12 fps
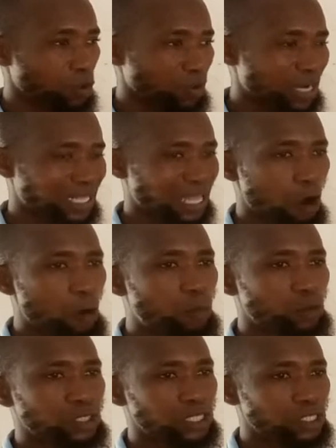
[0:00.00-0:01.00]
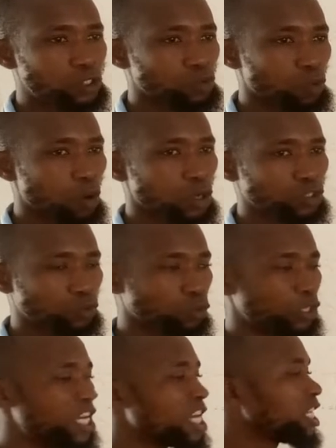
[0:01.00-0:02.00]
or that are opposite
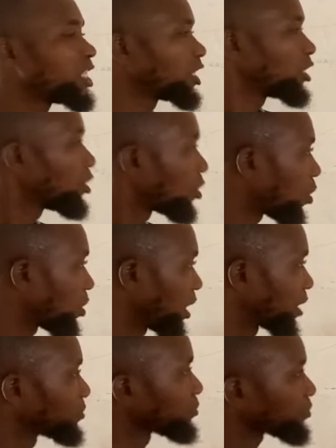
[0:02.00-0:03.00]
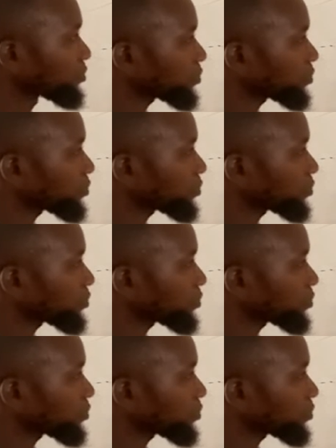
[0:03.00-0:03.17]
to each other.